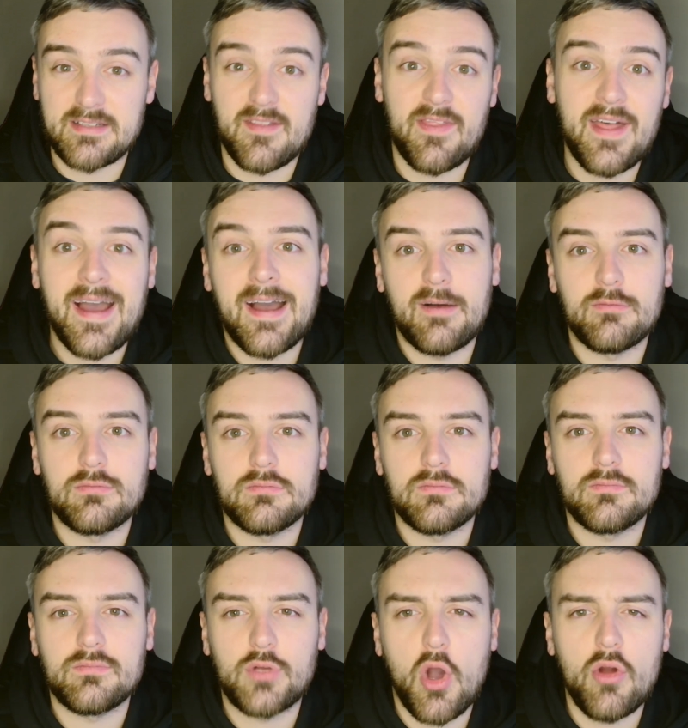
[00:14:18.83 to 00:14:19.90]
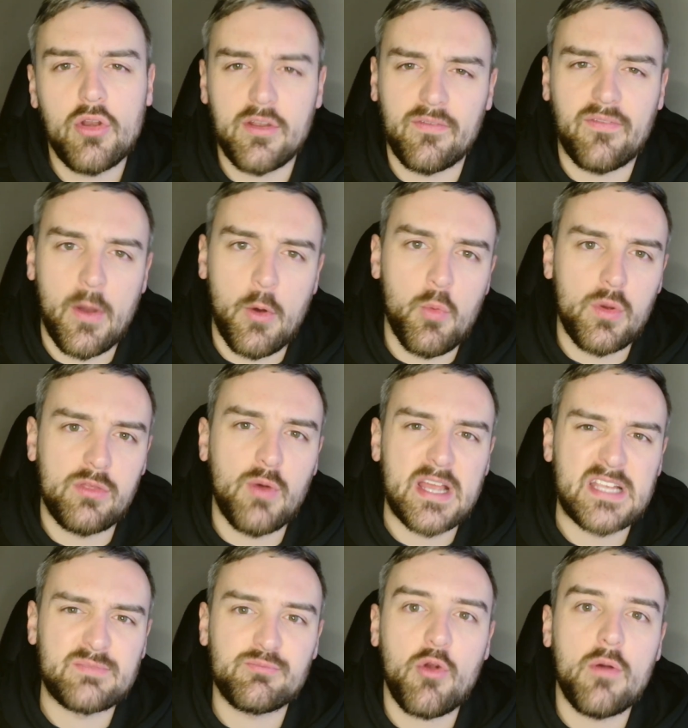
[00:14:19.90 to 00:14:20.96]
And that kind of fell with
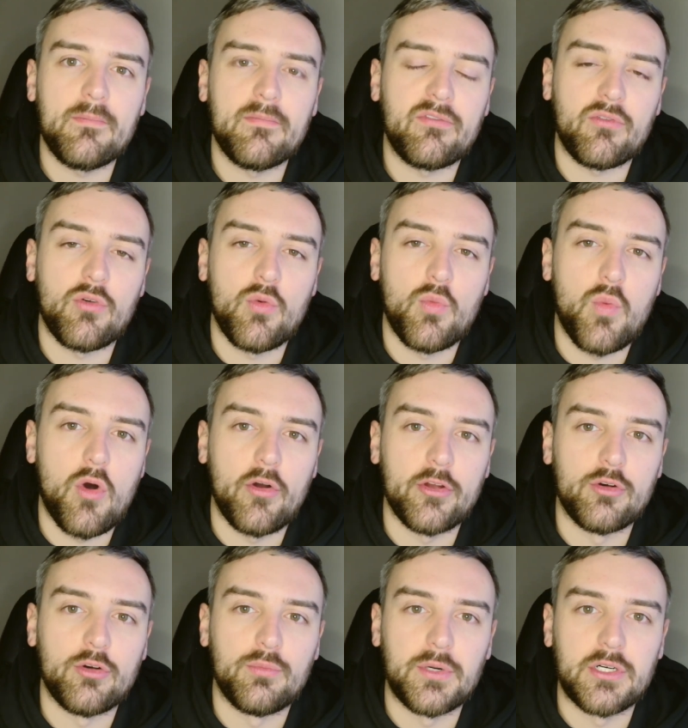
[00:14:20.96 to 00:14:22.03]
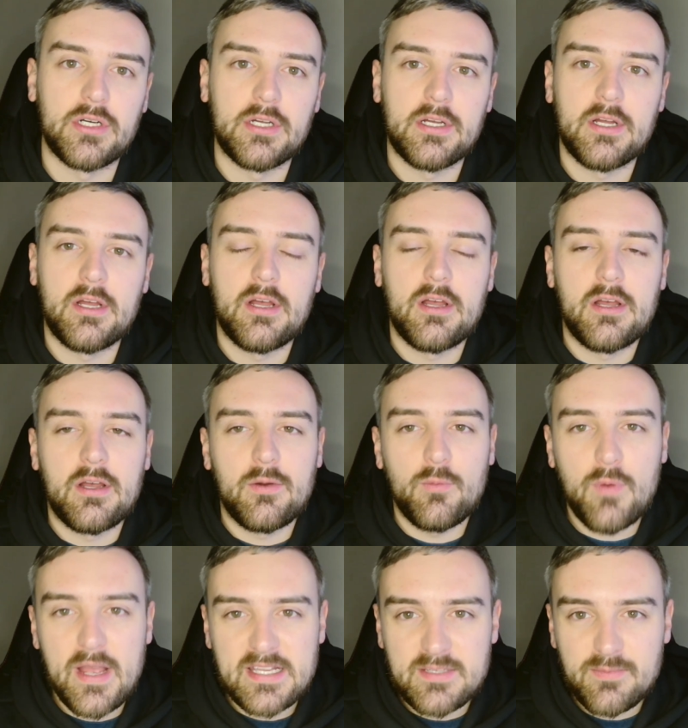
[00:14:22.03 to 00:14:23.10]
West Brom for a while. But
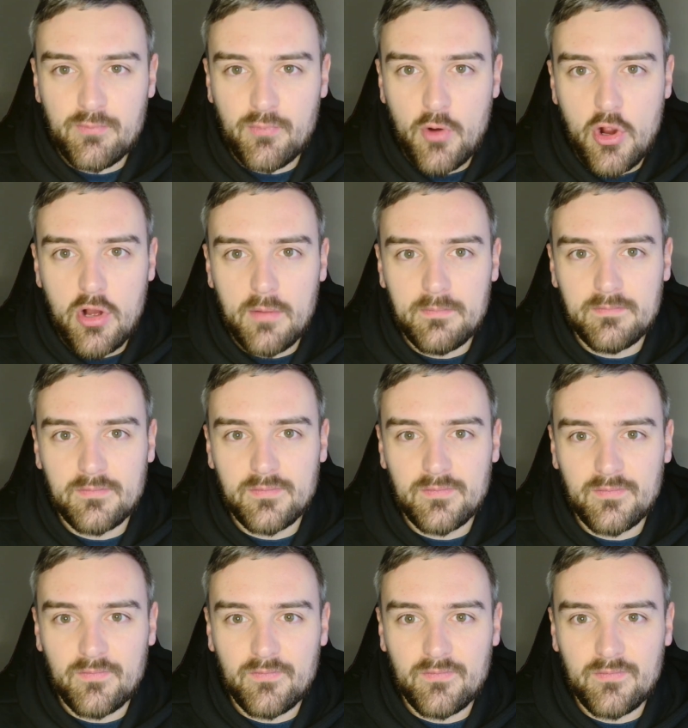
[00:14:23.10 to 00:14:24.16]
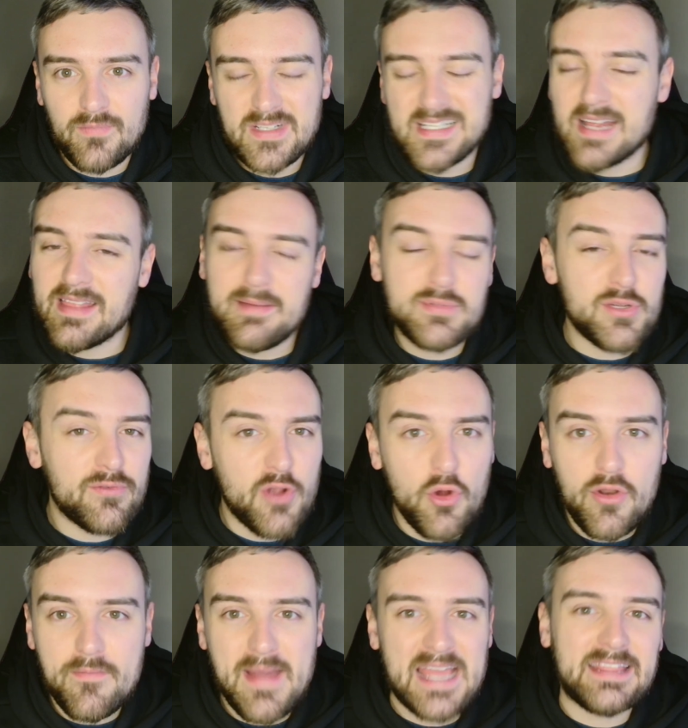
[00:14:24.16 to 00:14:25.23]
West Brom, Southampton have
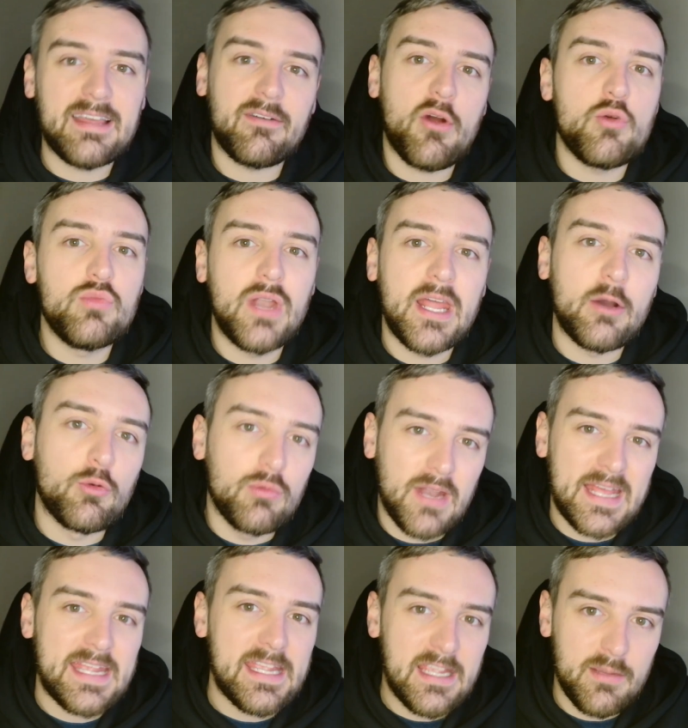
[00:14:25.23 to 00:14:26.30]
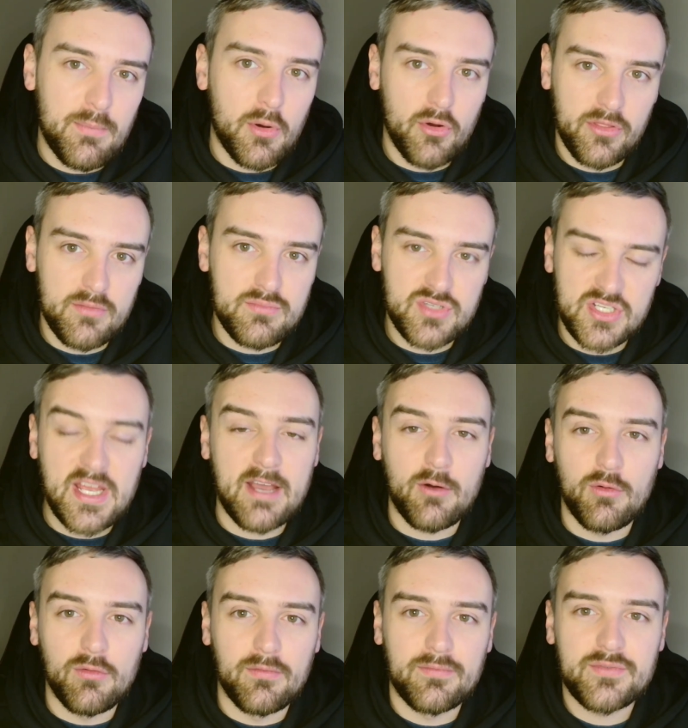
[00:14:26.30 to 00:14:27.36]
kind of made their own little league by
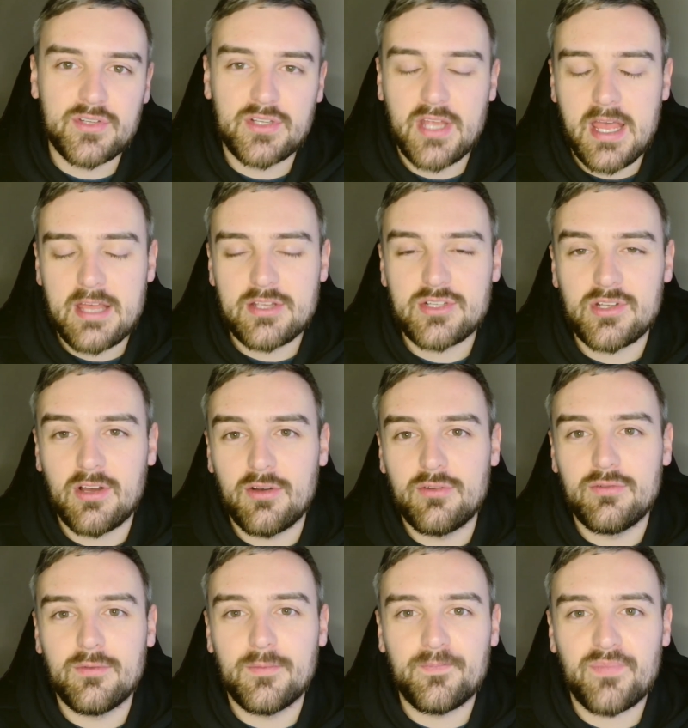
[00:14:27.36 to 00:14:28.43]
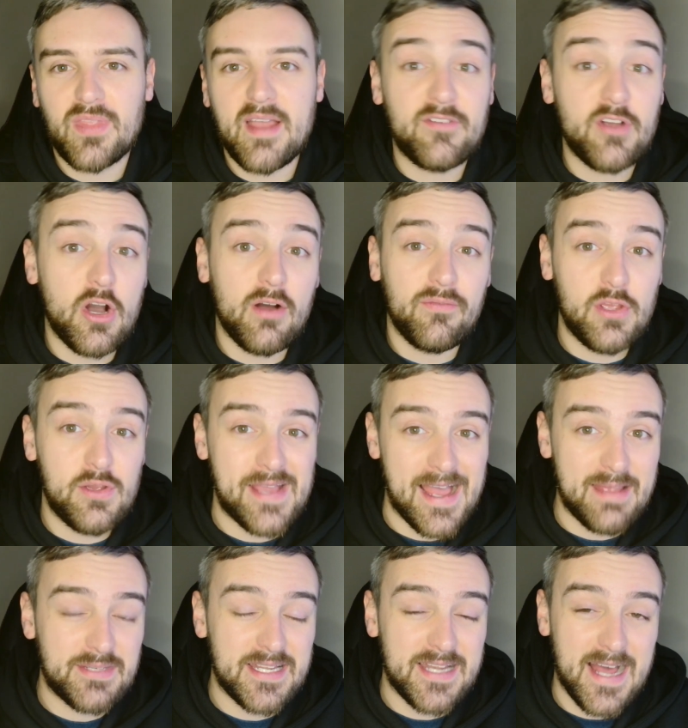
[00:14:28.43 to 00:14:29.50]
themselves. So they've got a few
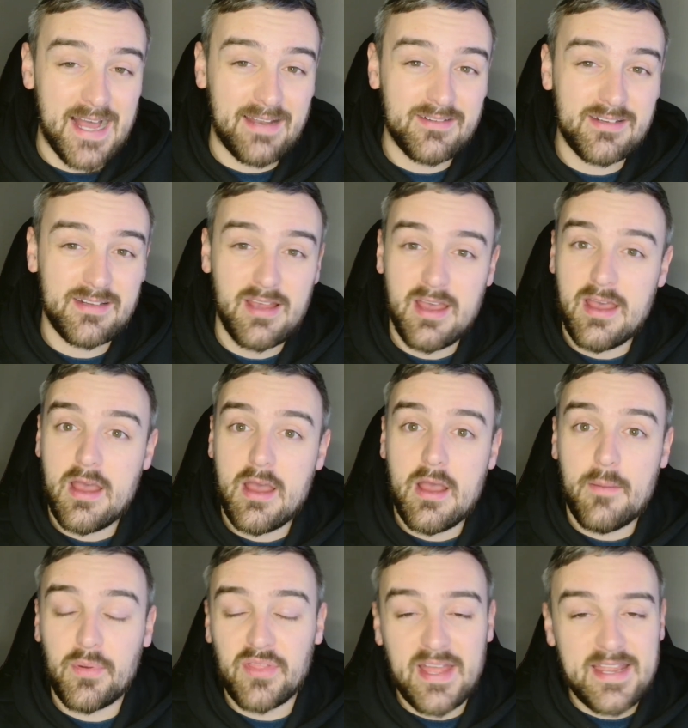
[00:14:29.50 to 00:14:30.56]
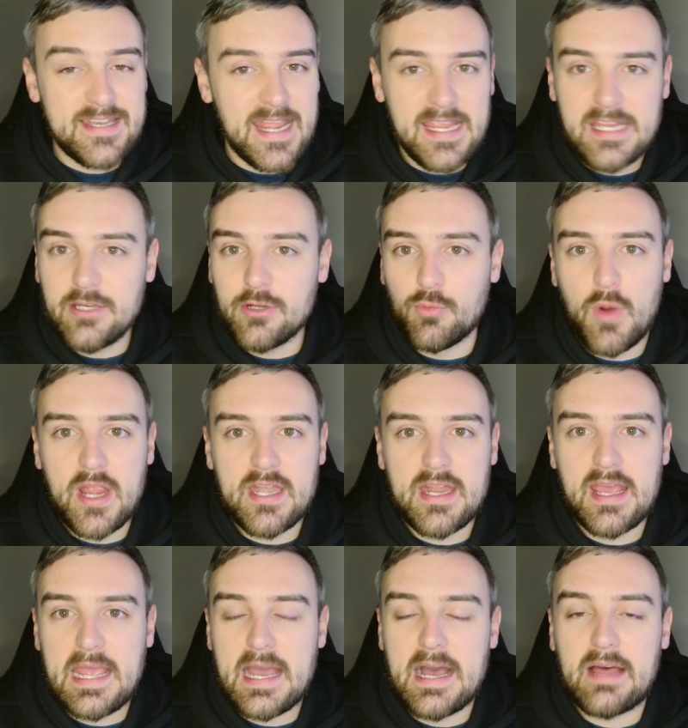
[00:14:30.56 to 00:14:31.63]
games in hand, but they need a win
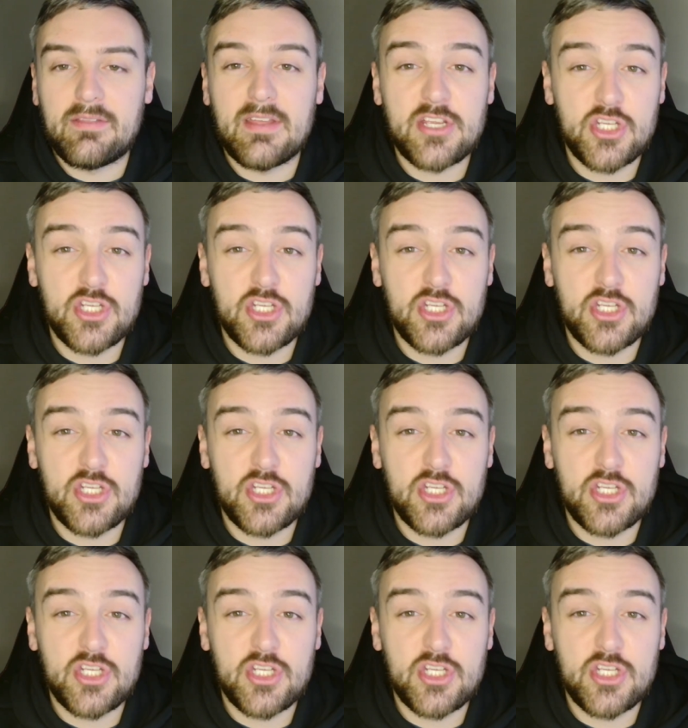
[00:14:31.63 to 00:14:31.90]
here.